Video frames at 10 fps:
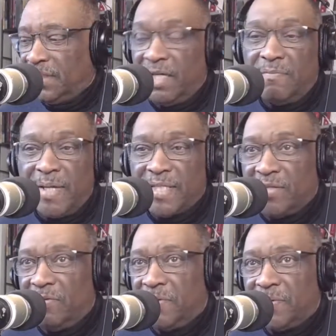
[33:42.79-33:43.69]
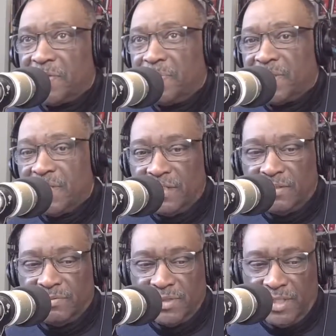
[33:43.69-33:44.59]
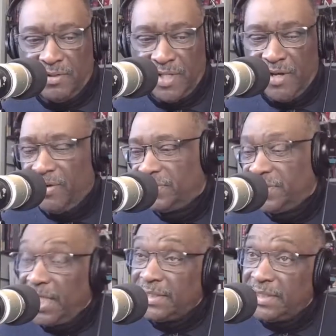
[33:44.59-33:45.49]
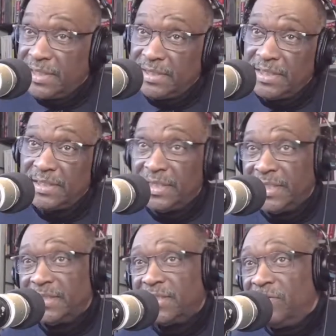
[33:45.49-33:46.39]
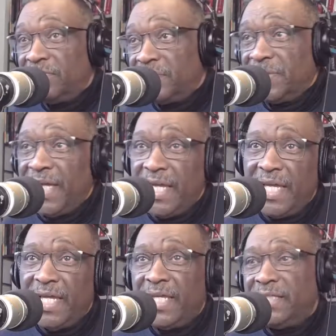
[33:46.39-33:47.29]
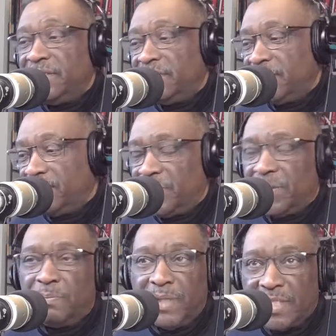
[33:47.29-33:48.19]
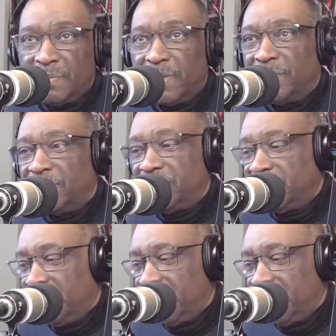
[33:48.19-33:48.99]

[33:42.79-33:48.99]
Love my Soul for Christmas little, carols. Soul for, hey, we're gonna play some of those